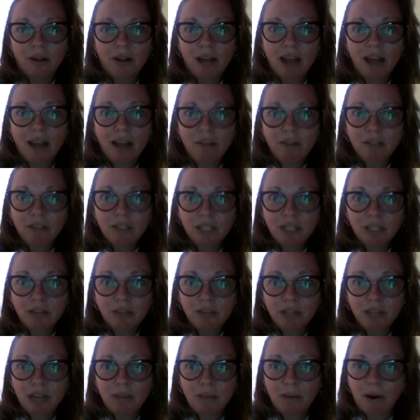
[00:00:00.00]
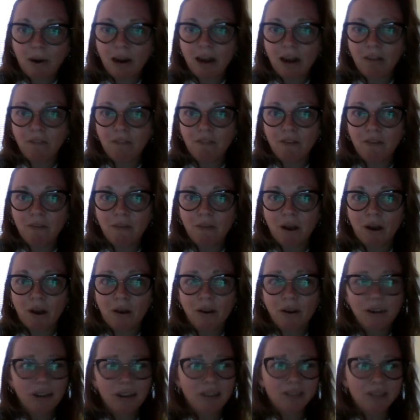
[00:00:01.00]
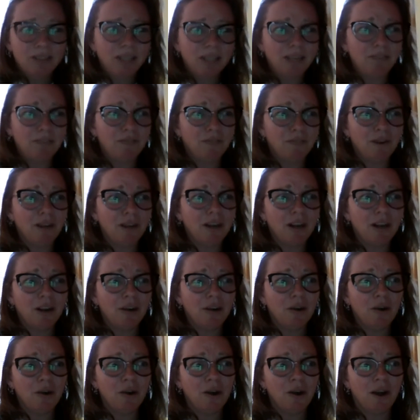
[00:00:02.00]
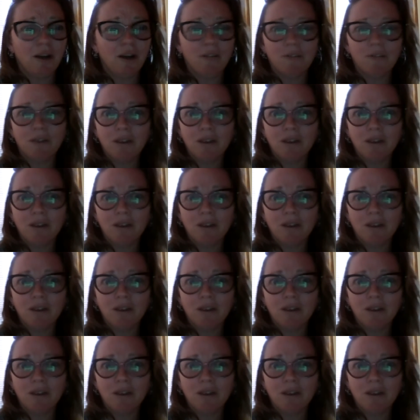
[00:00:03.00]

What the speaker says: Every single day part had a female. It's like friggin' unheard of.